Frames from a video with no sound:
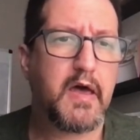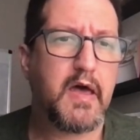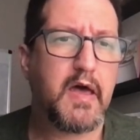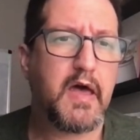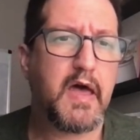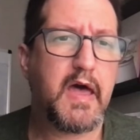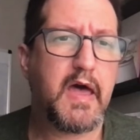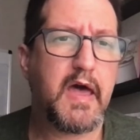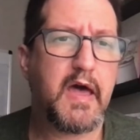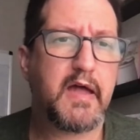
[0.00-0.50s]

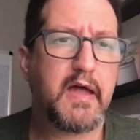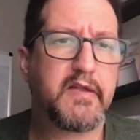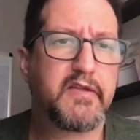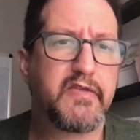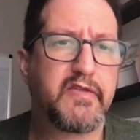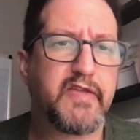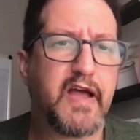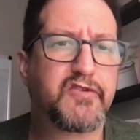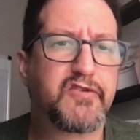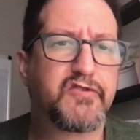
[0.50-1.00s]
and
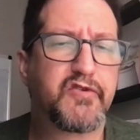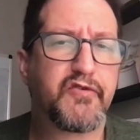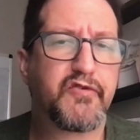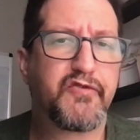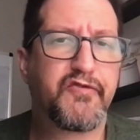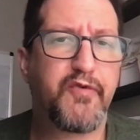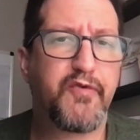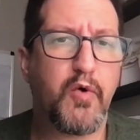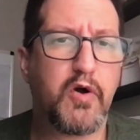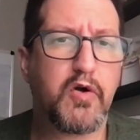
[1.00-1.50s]
that's
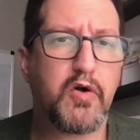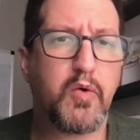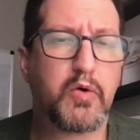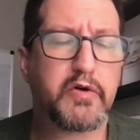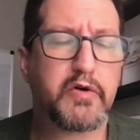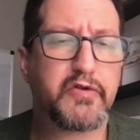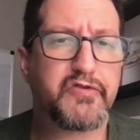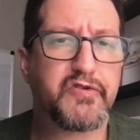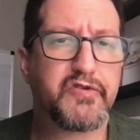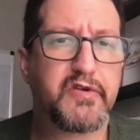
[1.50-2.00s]
4
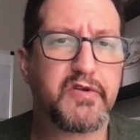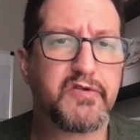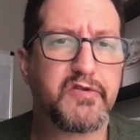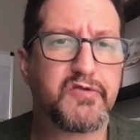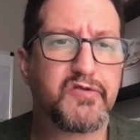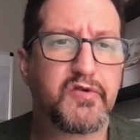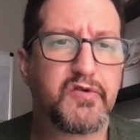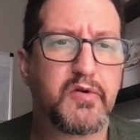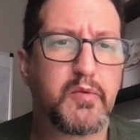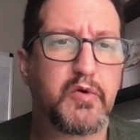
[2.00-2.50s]

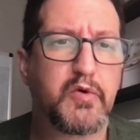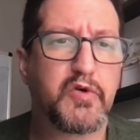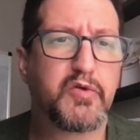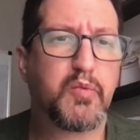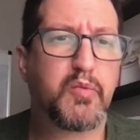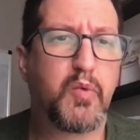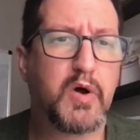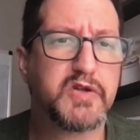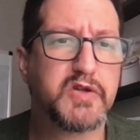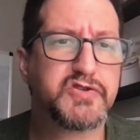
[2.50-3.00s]
quarter-Cs with
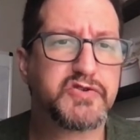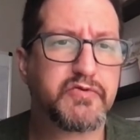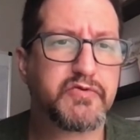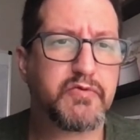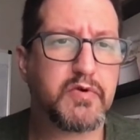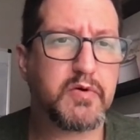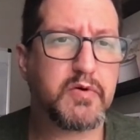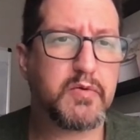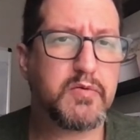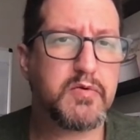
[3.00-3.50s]
1
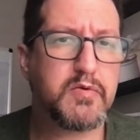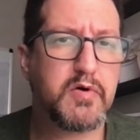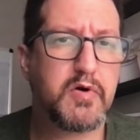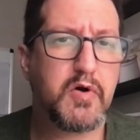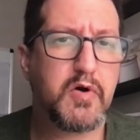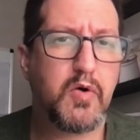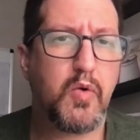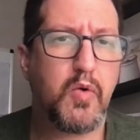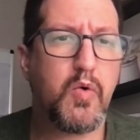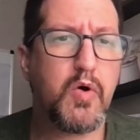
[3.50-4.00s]
screw,
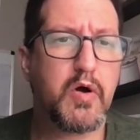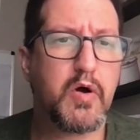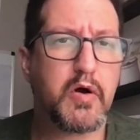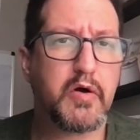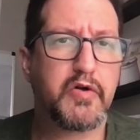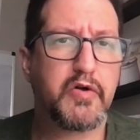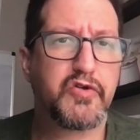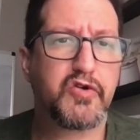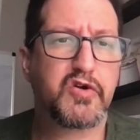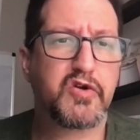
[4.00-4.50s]
or
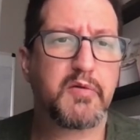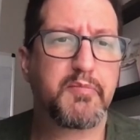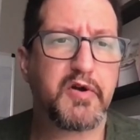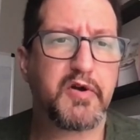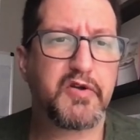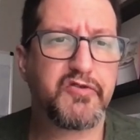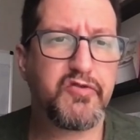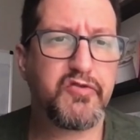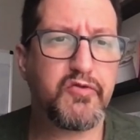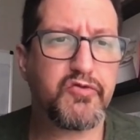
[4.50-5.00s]
you could
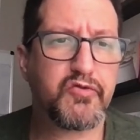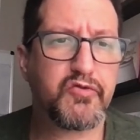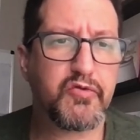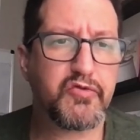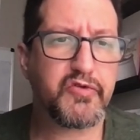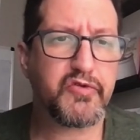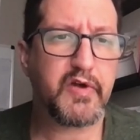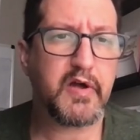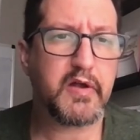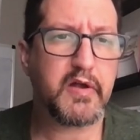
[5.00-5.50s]
put 2
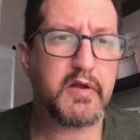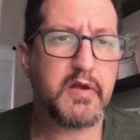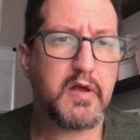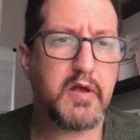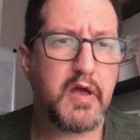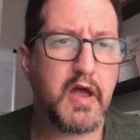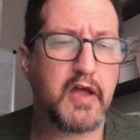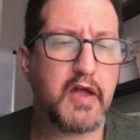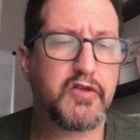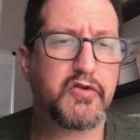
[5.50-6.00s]
screws in
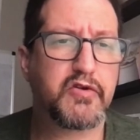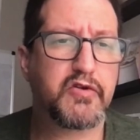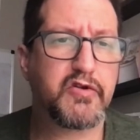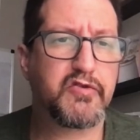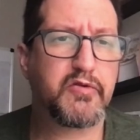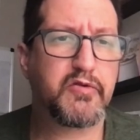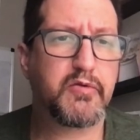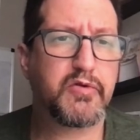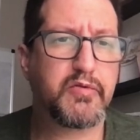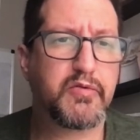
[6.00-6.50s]
and you can
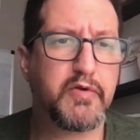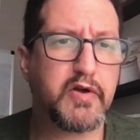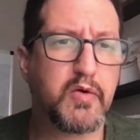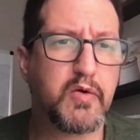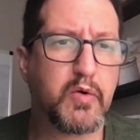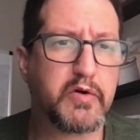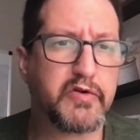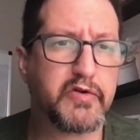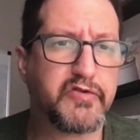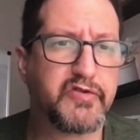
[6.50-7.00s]
do 3
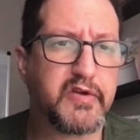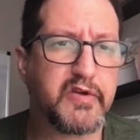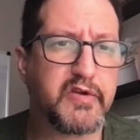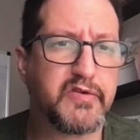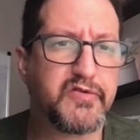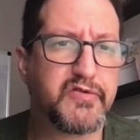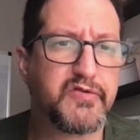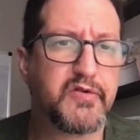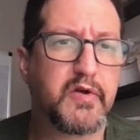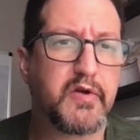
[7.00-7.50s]

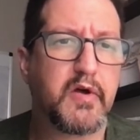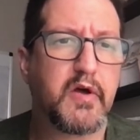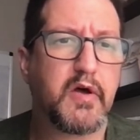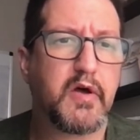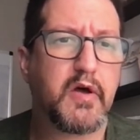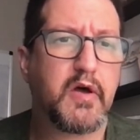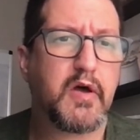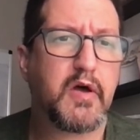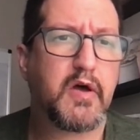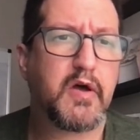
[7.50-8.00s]
quarter-Cs,
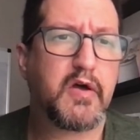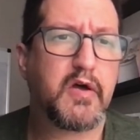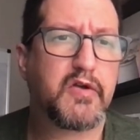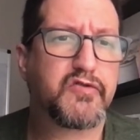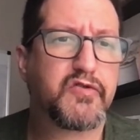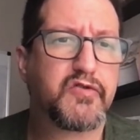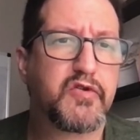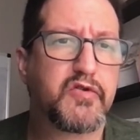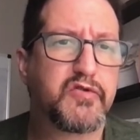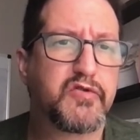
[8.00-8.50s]

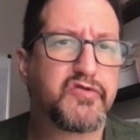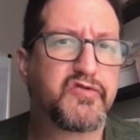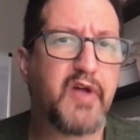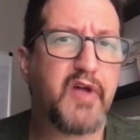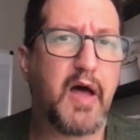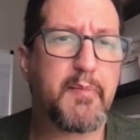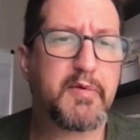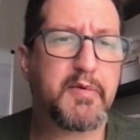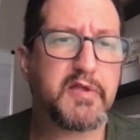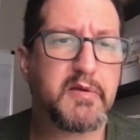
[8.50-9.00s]
so you'd
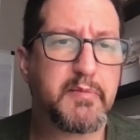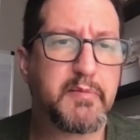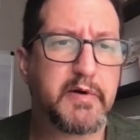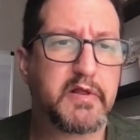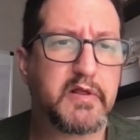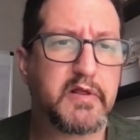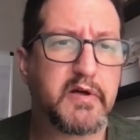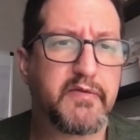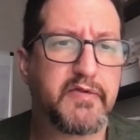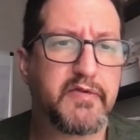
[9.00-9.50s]
stop in the
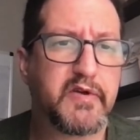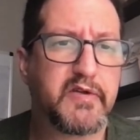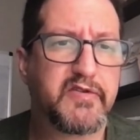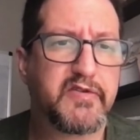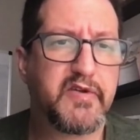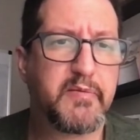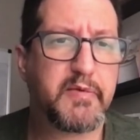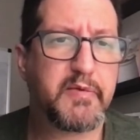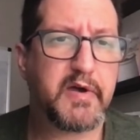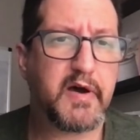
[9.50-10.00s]
middle of the
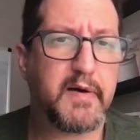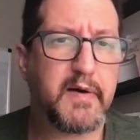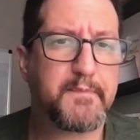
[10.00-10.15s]
tibia.